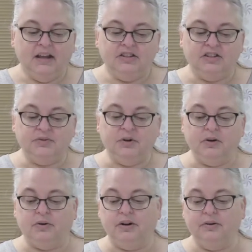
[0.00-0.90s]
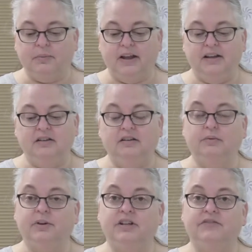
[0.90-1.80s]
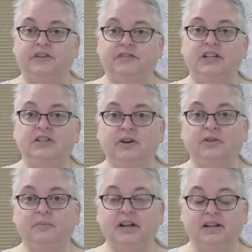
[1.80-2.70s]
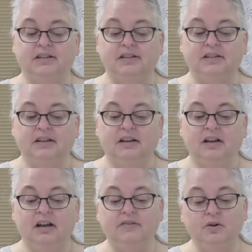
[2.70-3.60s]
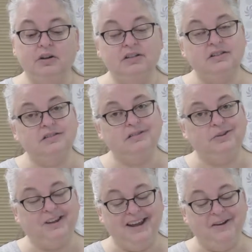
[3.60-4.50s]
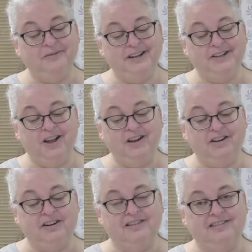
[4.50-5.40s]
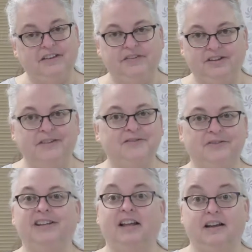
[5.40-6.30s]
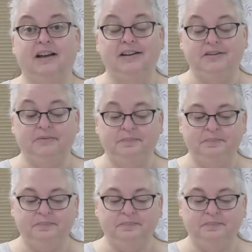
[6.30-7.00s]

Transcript: Just record when you reach 15 total minutes. Of course, you can read longer if you love to read like I do.